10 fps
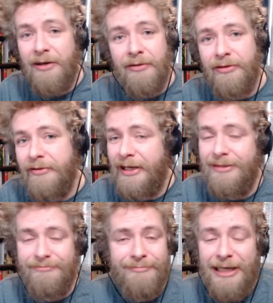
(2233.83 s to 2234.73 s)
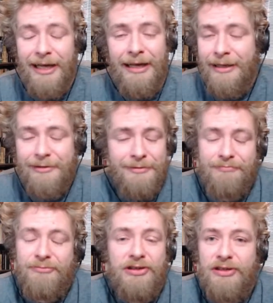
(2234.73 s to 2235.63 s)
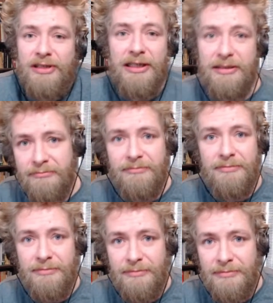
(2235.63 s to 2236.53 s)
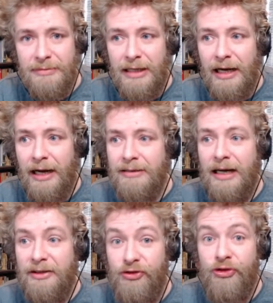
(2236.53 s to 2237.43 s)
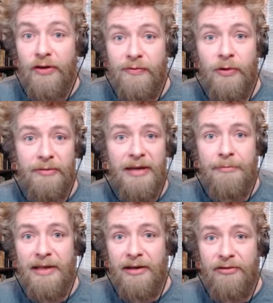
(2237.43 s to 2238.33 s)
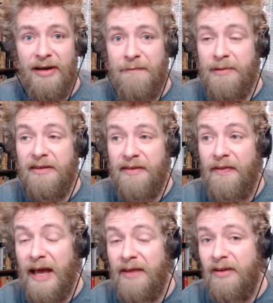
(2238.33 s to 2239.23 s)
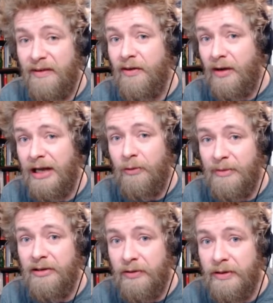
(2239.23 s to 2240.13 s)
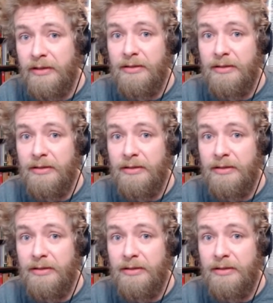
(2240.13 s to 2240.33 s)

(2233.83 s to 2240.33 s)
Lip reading: do that. I don't. Good luck. I just want to make better draft picks, and that does not help me do it.